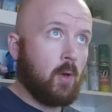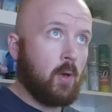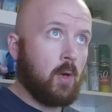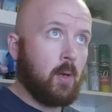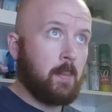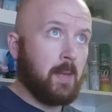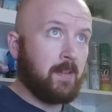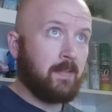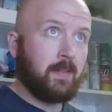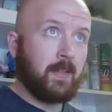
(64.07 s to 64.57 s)

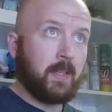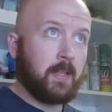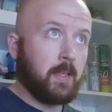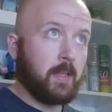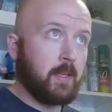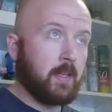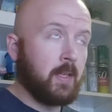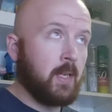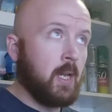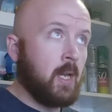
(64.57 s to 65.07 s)
my
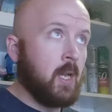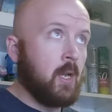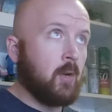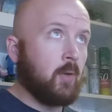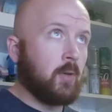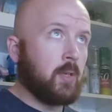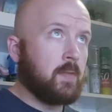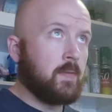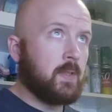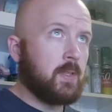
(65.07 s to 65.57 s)
Flickr,
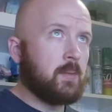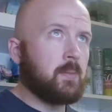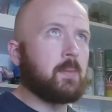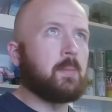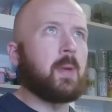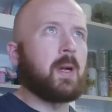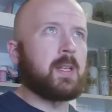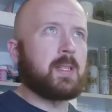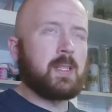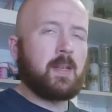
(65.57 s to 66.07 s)
or
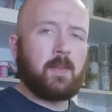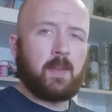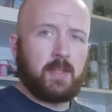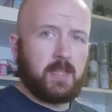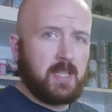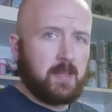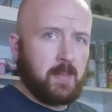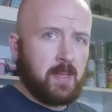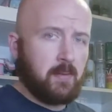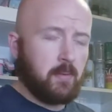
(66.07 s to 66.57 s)
even my stuff
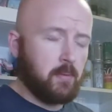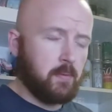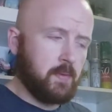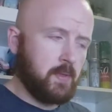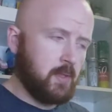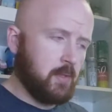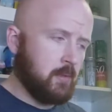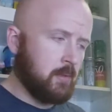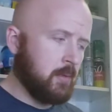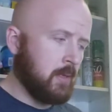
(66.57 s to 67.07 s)
on DP
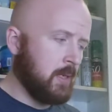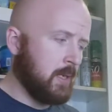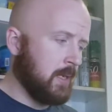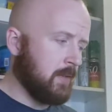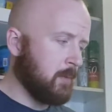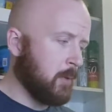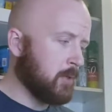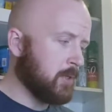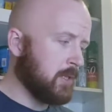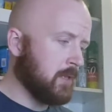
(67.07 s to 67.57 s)
Review,
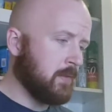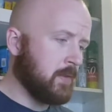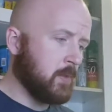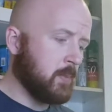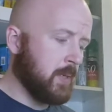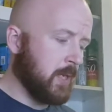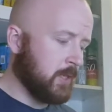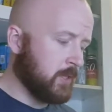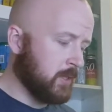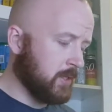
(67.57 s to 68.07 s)
I posted a
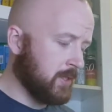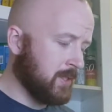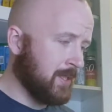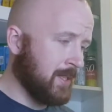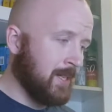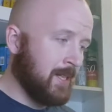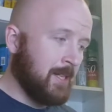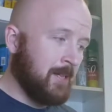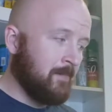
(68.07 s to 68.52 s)
few pictures.